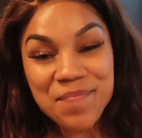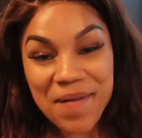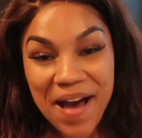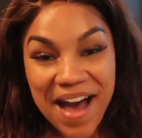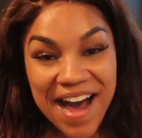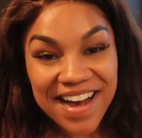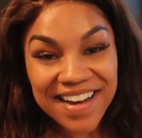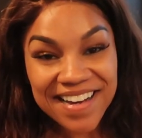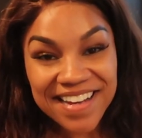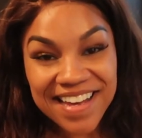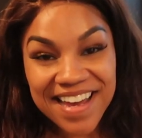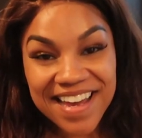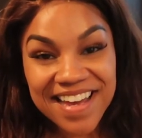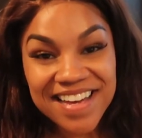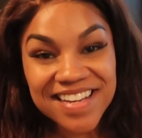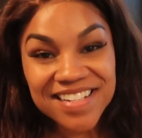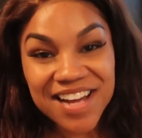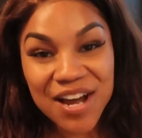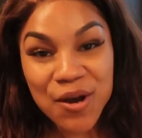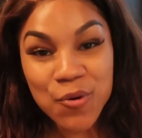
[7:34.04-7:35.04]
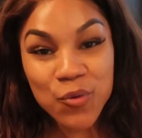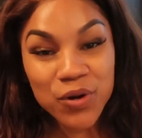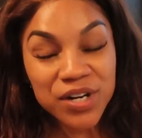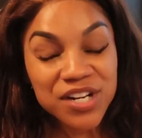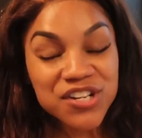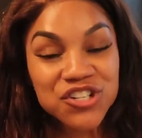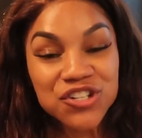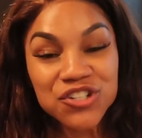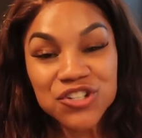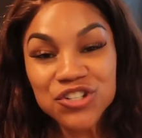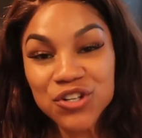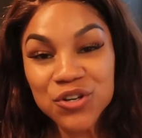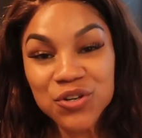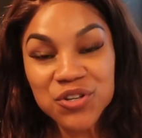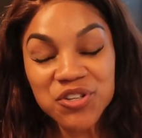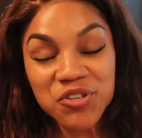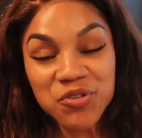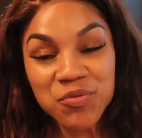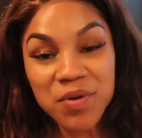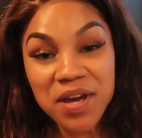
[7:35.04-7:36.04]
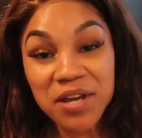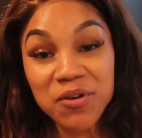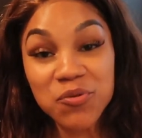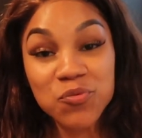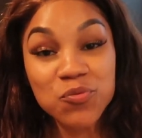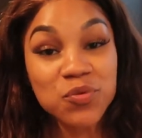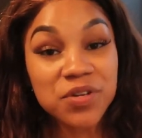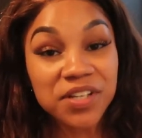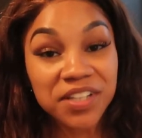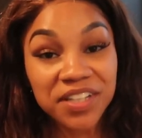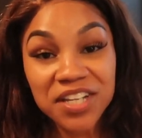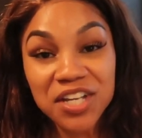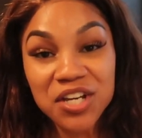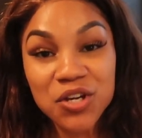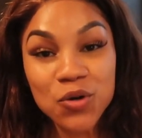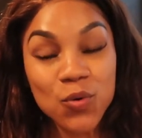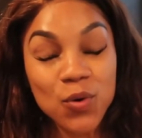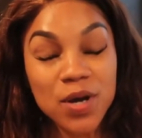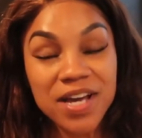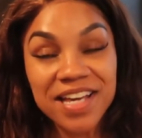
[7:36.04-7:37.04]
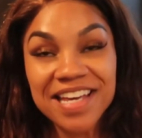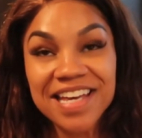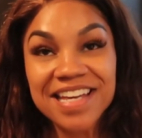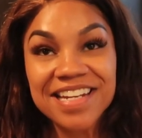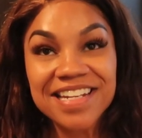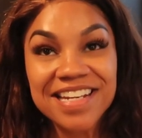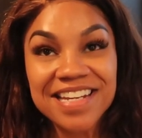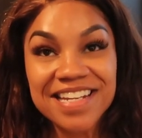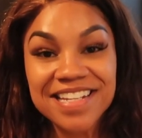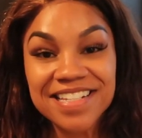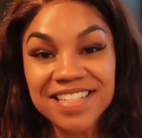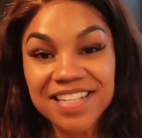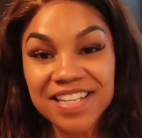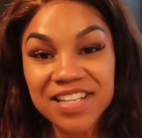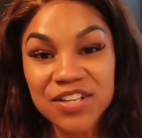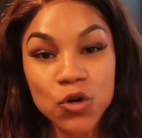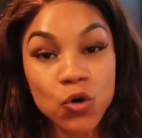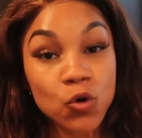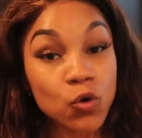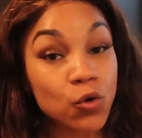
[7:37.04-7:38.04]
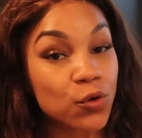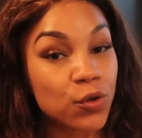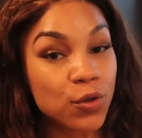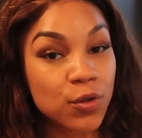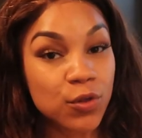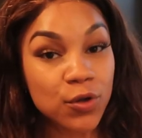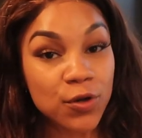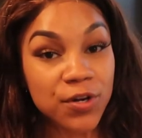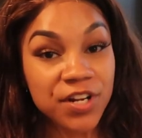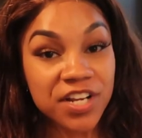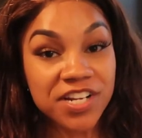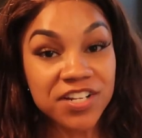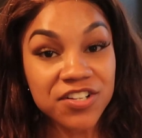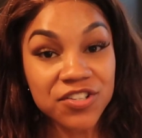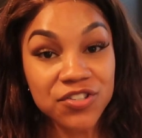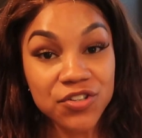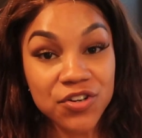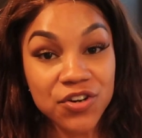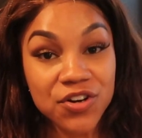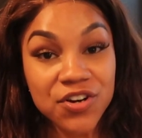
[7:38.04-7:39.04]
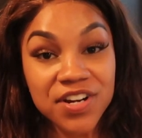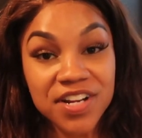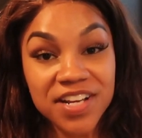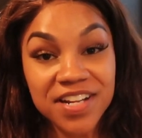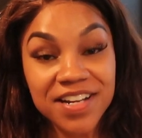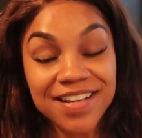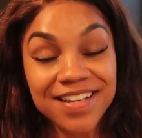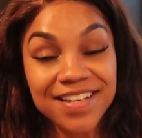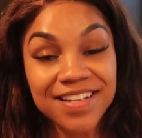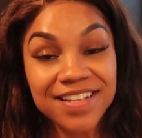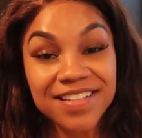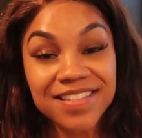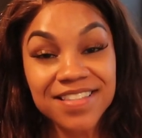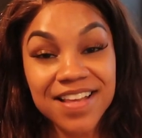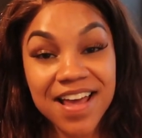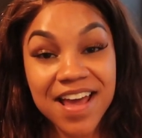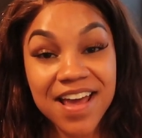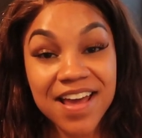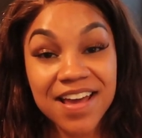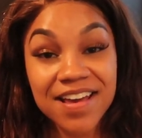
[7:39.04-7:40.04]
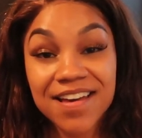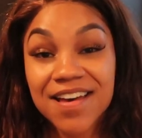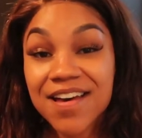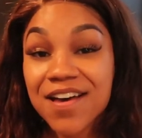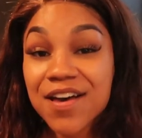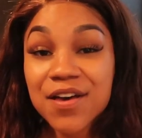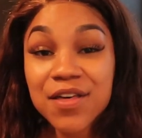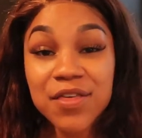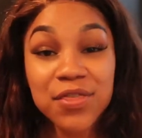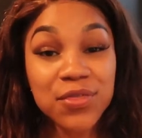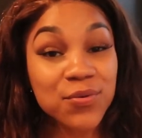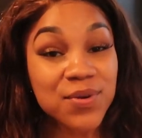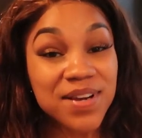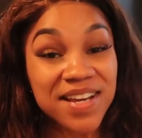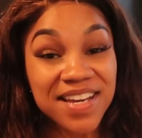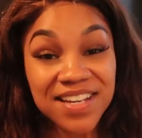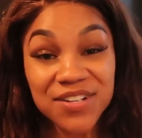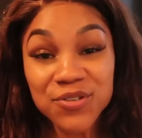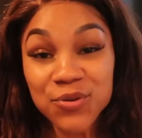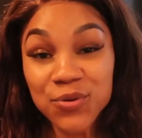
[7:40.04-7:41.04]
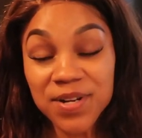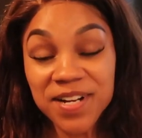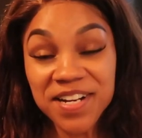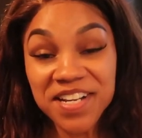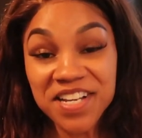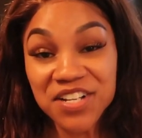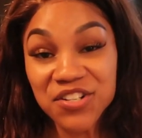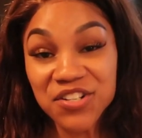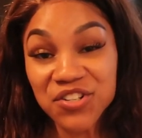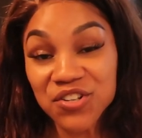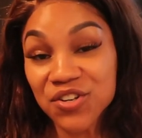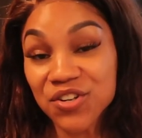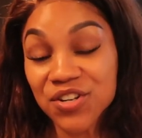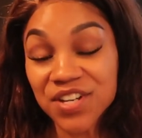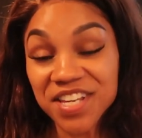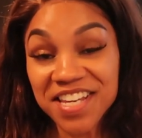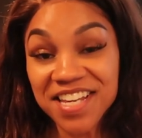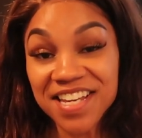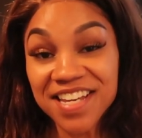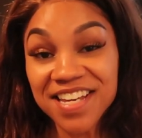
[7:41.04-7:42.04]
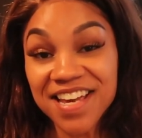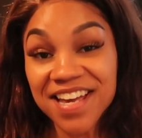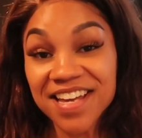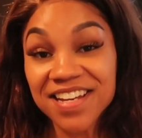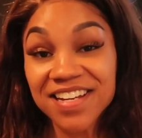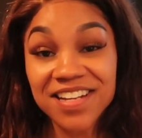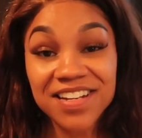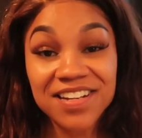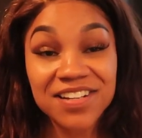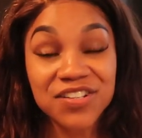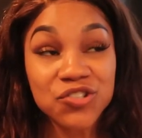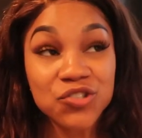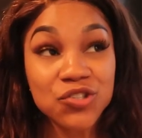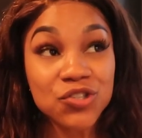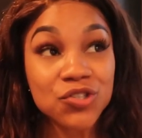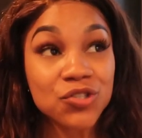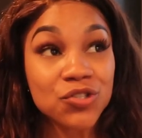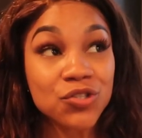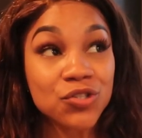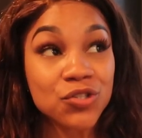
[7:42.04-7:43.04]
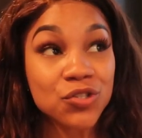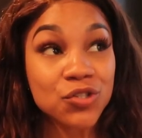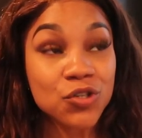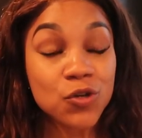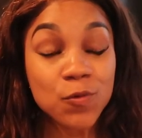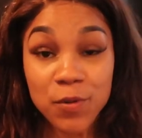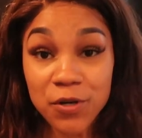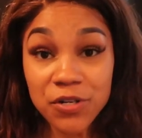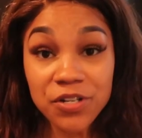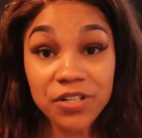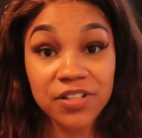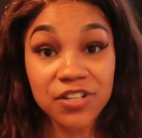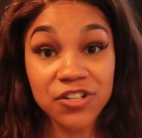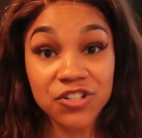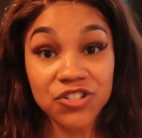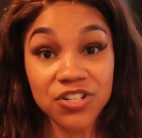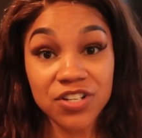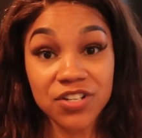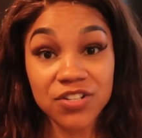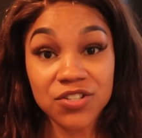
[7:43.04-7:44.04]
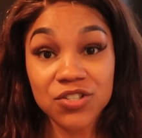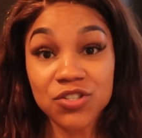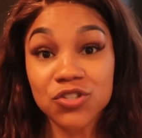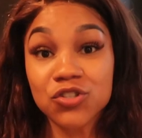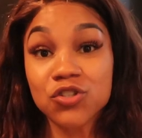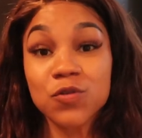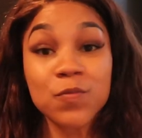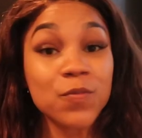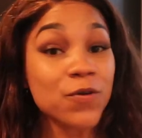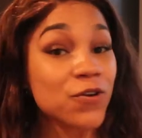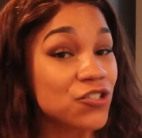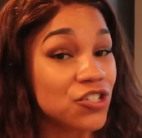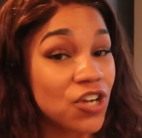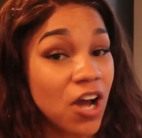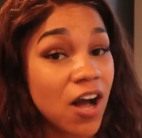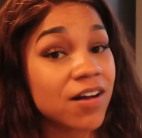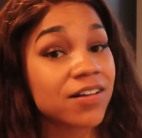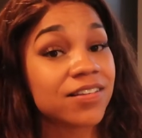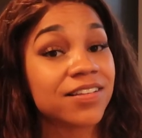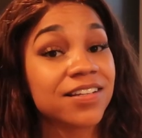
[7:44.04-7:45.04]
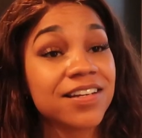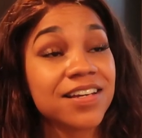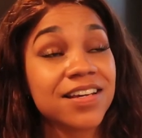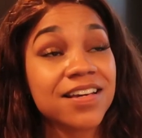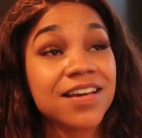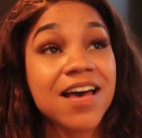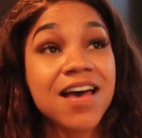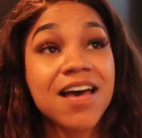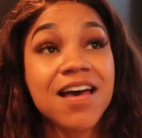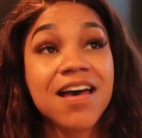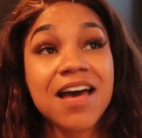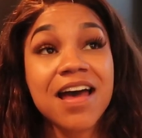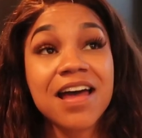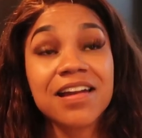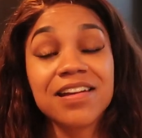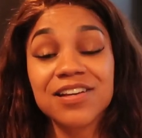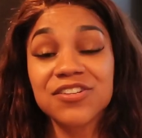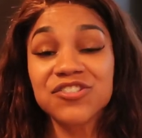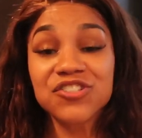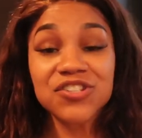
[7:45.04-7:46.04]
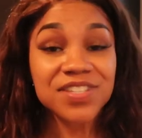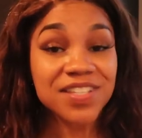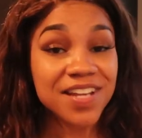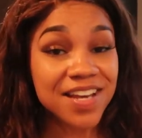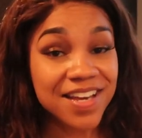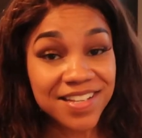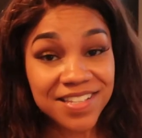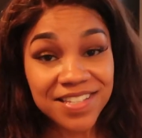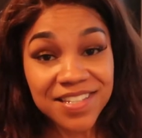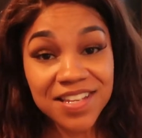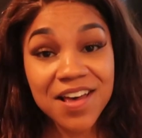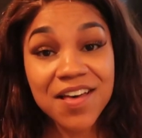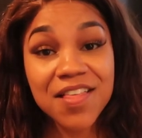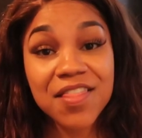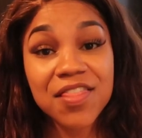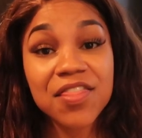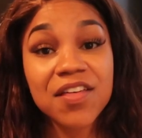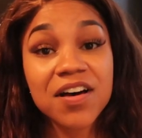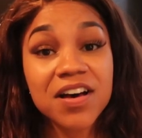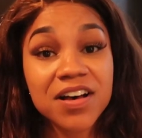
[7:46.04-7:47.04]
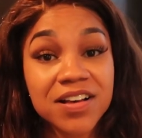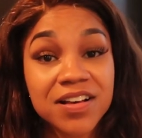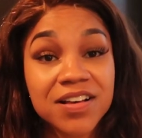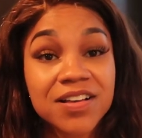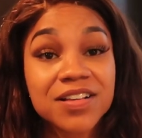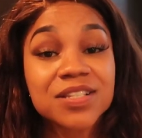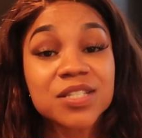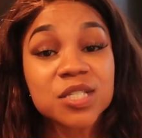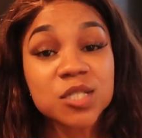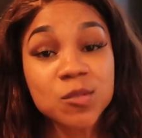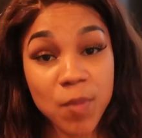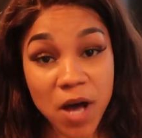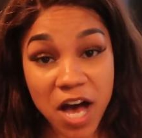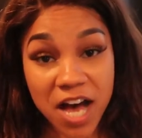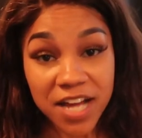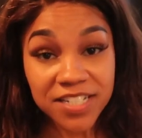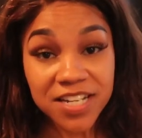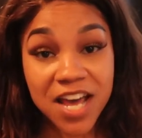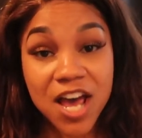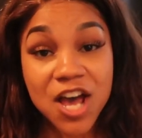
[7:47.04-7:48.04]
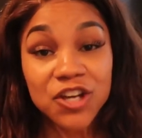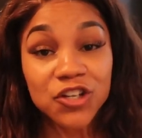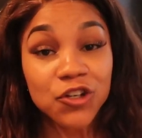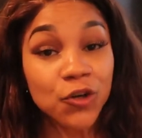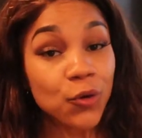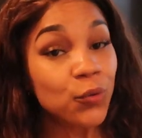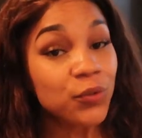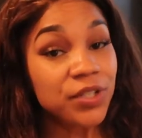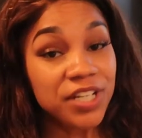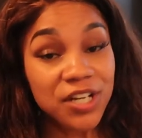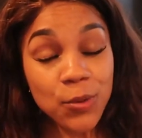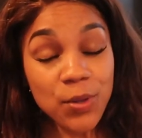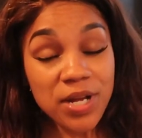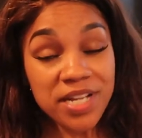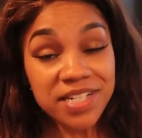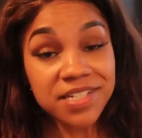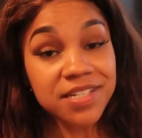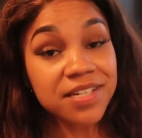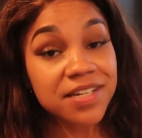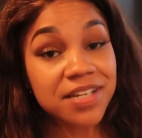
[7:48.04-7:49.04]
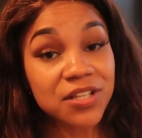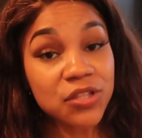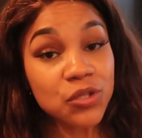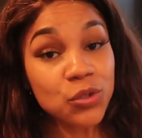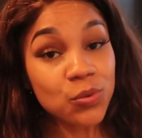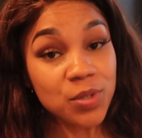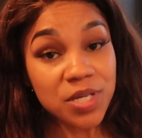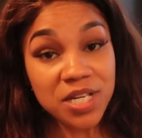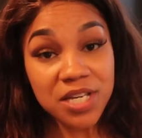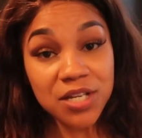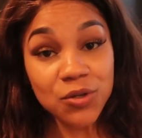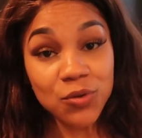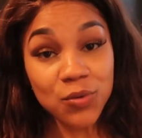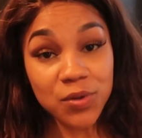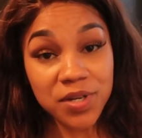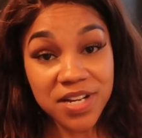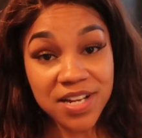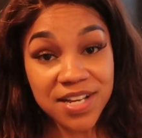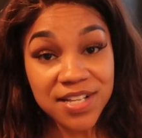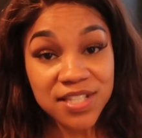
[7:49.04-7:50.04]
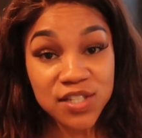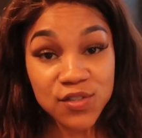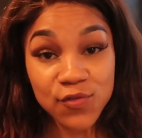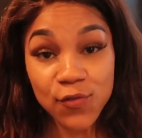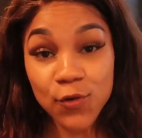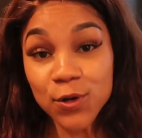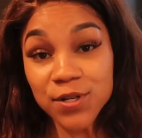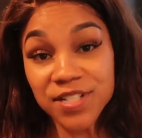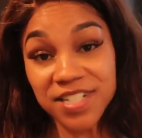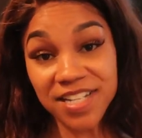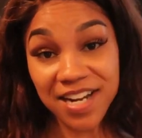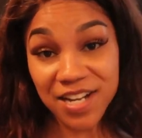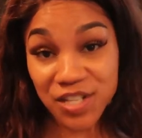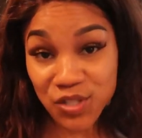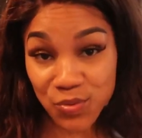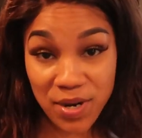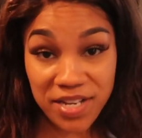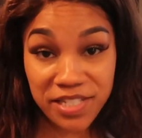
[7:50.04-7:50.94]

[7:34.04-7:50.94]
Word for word: back and I wanted to show you a really quick and easy Whole30 dessert. It is a three ingredient cookie and it is super delicious, super chocolatey, and it just hits the spot. You're only going to need three ingredients for today's